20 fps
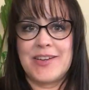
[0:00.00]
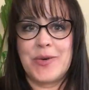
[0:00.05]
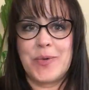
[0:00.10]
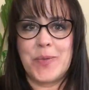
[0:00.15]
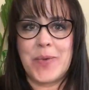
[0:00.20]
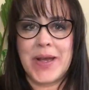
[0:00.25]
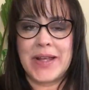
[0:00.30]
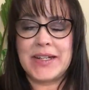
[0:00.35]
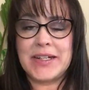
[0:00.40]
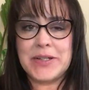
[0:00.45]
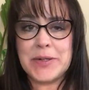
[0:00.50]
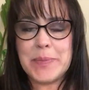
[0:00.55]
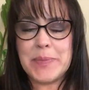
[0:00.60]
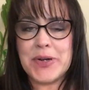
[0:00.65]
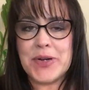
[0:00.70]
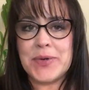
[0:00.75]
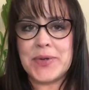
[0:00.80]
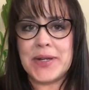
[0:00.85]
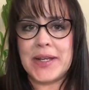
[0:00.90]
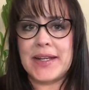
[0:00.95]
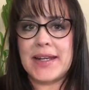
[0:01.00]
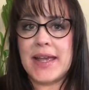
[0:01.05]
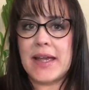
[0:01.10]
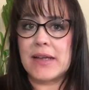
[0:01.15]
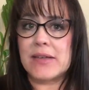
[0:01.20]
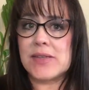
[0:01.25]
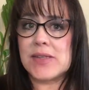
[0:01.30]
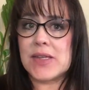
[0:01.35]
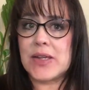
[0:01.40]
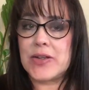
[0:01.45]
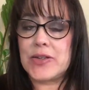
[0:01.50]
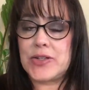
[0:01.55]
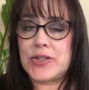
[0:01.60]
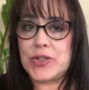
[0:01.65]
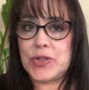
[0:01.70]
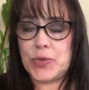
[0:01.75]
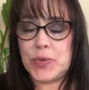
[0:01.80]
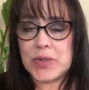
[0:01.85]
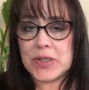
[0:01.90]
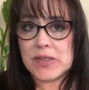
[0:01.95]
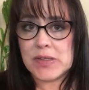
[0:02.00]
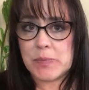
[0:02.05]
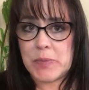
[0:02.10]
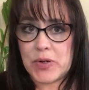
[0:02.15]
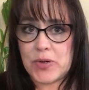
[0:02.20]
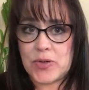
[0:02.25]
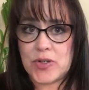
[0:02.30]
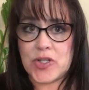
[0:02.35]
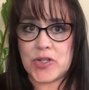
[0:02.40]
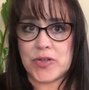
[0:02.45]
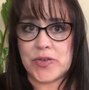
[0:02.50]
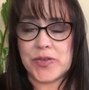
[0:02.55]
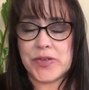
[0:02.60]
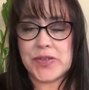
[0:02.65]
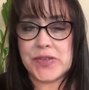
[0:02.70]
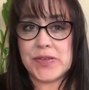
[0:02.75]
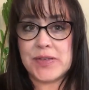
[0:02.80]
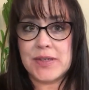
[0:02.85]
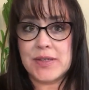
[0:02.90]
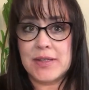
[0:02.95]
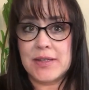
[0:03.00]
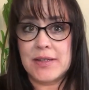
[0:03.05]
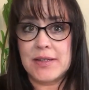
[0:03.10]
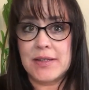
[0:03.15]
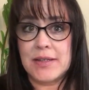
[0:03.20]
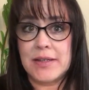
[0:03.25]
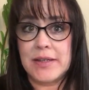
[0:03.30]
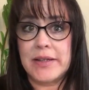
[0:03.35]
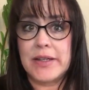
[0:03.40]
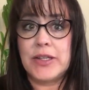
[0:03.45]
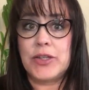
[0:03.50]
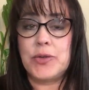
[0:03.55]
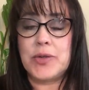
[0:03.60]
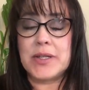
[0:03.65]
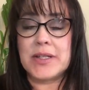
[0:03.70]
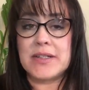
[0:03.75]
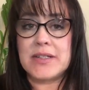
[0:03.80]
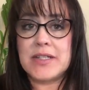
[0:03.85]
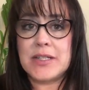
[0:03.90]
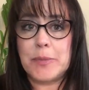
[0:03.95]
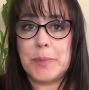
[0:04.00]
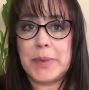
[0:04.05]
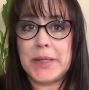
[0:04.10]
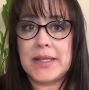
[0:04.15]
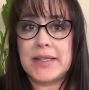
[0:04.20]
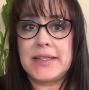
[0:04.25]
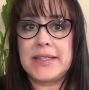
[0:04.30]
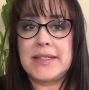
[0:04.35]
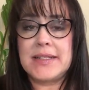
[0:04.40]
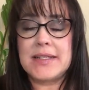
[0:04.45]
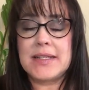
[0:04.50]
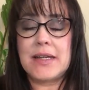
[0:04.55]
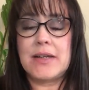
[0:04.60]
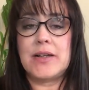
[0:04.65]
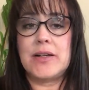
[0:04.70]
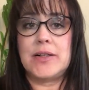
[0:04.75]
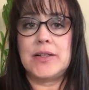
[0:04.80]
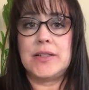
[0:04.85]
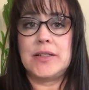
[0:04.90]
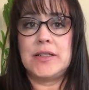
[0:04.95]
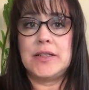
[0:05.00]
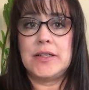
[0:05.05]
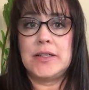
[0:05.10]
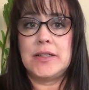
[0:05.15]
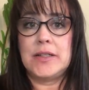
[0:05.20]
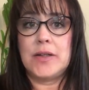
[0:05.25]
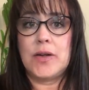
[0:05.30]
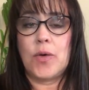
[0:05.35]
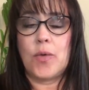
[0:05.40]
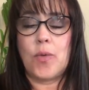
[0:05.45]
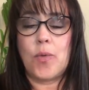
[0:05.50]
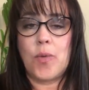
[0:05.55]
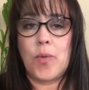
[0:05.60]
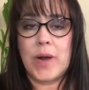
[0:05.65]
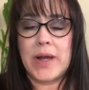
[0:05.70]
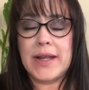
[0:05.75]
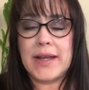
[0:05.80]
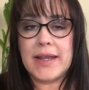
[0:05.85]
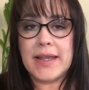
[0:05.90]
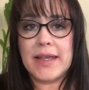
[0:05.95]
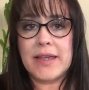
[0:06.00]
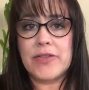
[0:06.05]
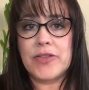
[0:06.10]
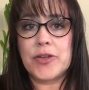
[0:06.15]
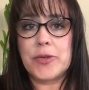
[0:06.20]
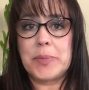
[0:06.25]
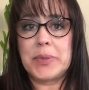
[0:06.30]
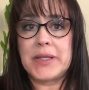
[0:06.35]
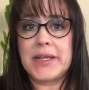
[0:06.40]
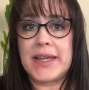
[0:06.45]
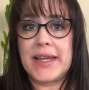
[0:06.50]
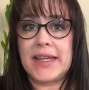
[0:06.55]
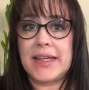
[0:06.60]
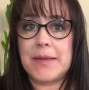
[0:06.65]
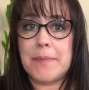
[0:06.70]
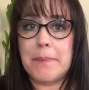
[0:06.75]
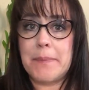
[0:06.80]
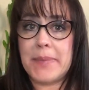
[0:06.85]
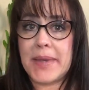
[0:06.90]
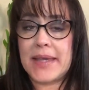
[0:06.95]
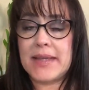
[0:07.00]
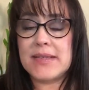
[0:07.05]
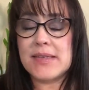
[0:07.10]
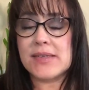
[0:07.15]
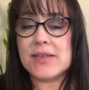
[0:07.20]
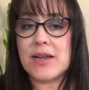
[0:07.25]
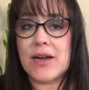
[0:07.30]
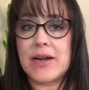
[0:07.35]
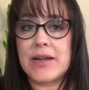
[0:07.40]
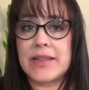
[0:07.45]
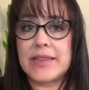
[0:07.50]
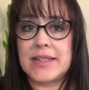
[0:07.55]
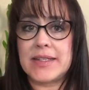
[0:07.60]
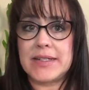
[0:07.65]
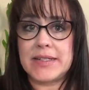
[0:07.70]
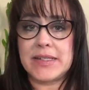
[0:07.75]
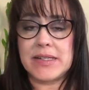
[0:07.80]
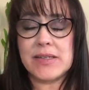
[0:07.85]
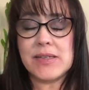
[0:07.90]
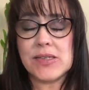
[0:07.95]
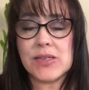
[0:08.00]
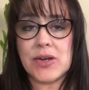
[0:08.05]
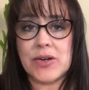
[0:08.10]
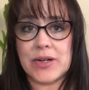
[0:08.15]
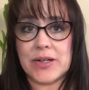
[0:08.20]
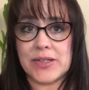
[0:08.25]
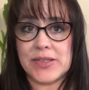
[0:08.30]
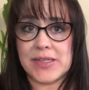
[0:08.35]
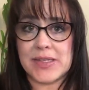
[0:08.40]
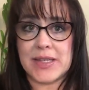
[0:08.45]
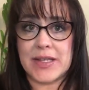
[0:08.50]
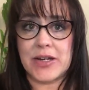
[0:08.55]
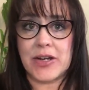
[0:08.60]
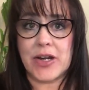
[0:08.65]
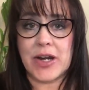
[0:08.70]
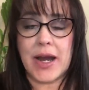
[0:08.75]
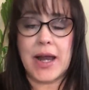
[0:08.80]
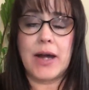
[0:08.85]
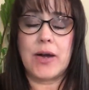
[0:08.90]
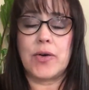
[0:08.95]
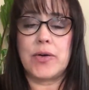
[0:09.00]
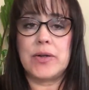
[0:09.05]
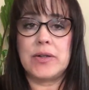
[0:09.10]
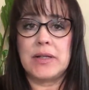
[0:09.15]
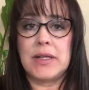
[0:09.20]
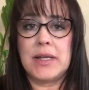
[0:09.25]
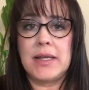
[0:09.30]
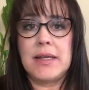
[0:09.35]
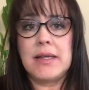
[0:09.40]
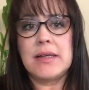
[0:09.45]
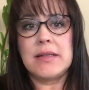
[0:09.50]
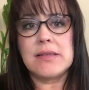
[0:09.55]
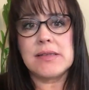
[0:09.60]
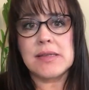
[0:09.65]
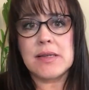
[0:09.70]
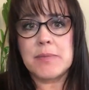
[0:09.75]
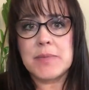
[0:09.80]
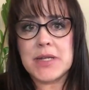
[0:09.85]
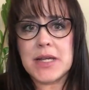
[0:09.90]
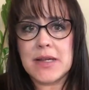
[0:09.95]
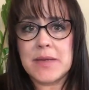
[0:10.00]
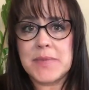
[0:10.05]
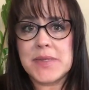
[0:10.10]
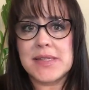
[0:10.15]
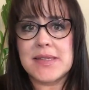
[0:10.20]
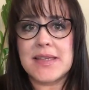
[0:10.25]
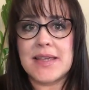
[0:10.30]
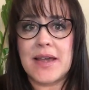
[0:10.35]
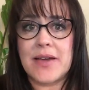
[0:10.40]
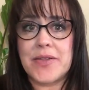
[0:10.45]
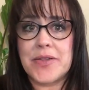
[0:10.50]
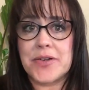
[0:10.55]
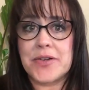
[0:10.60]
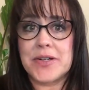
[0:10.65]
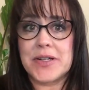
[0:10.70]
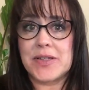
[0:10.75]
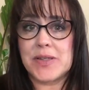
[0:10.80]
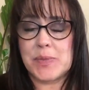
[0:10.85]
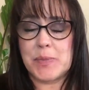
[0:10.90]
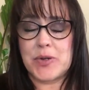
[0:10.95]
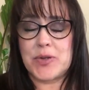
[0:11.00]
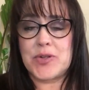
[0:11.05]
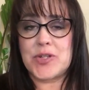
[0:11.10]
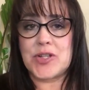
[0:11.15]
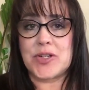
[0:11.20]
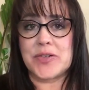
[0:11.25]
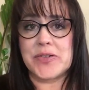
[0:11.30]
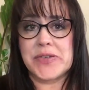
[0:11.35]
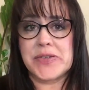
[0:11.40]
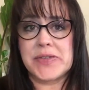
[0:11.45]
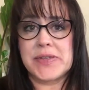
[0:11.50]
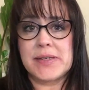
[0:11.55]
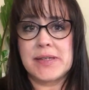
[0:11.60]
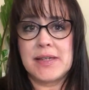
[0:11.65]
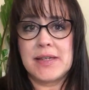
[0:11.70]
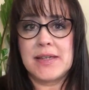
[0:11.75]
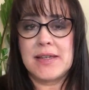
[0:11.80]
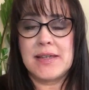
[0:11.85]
When an opponent has two exposures, you can typically tell what hand they're playing based on the discards that are out and sometimes the other exposures.